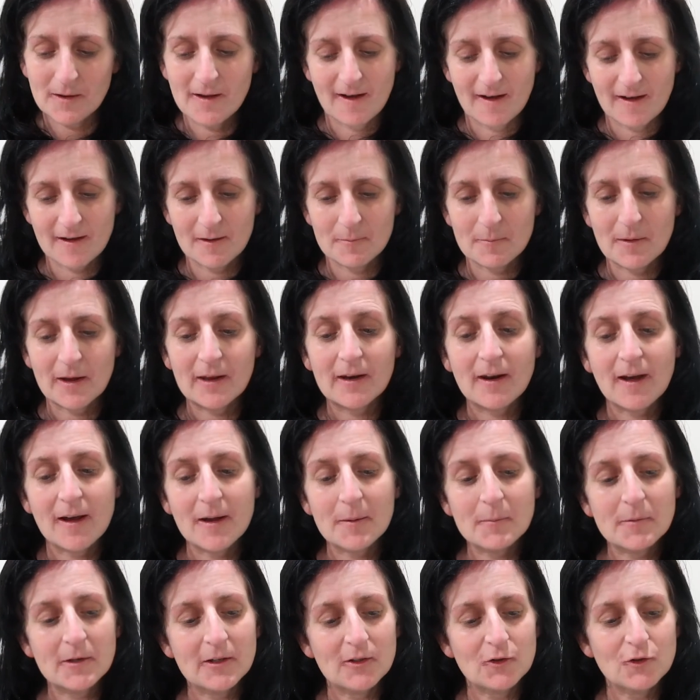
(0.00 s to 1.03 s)
And
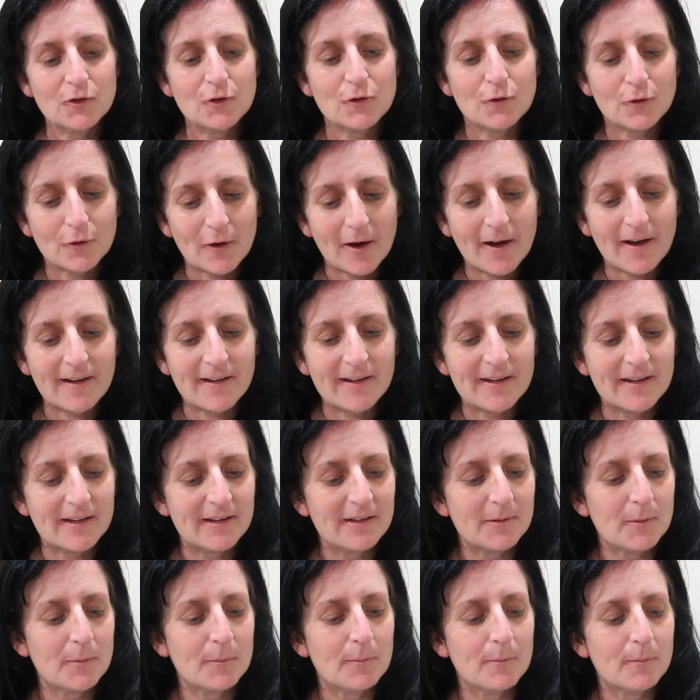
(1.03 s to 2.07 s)
I'm gonna
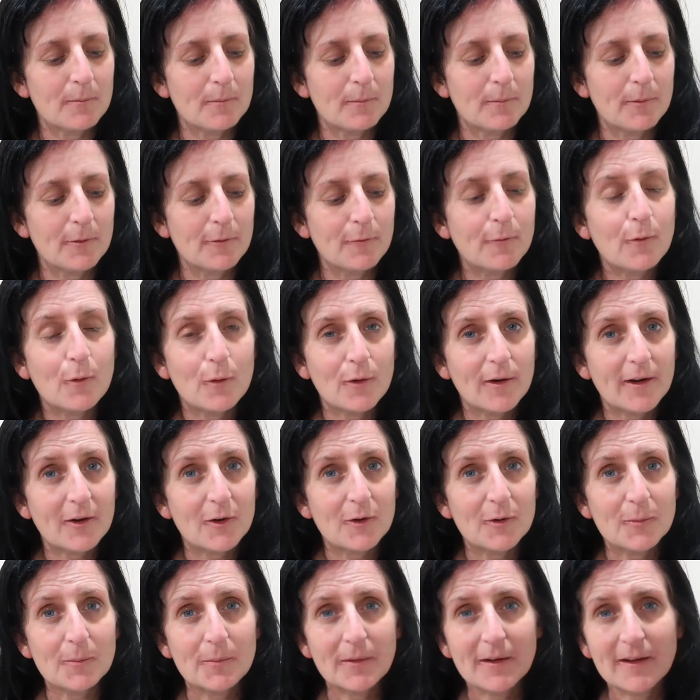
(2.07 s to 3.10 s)
try before I go
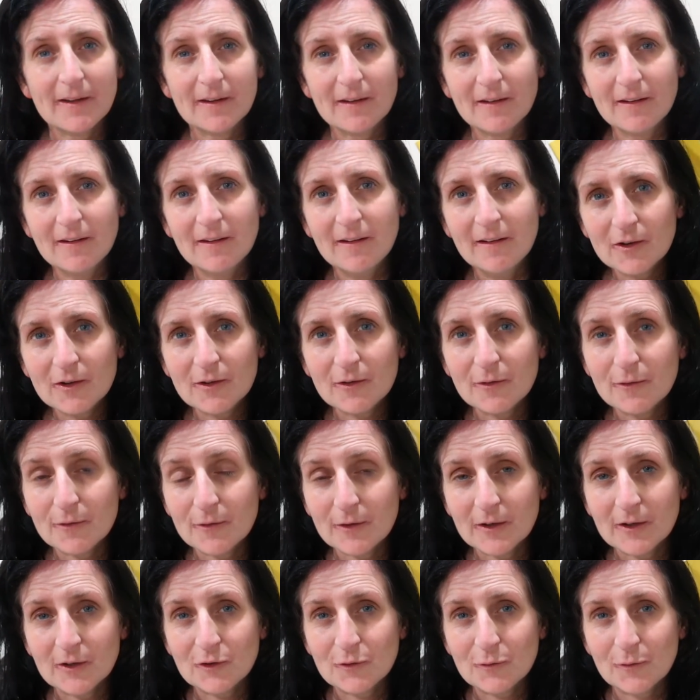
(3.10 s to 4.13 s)
to bed to
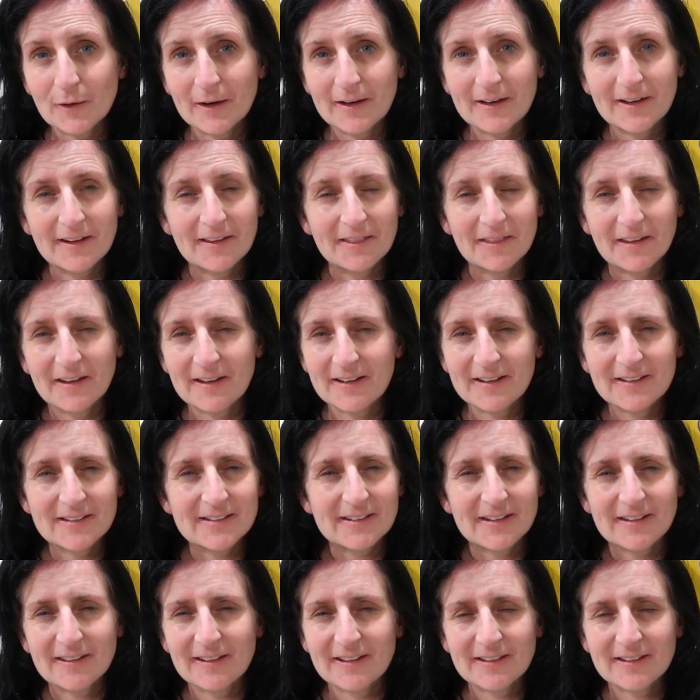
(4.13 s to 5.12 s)
finish reading these.